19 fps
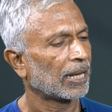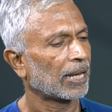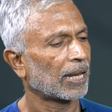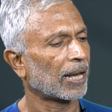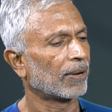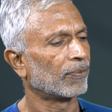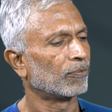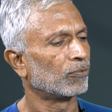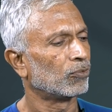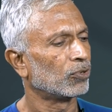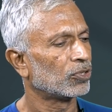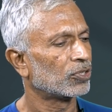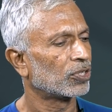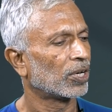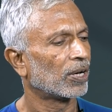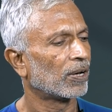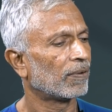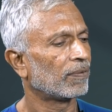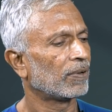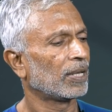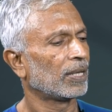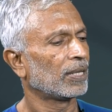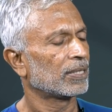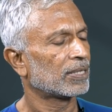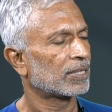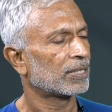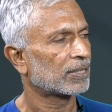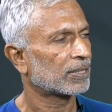and reserve
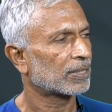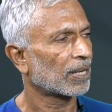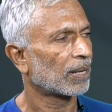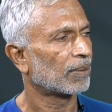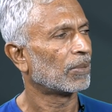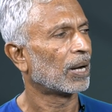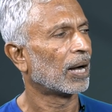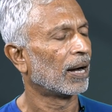some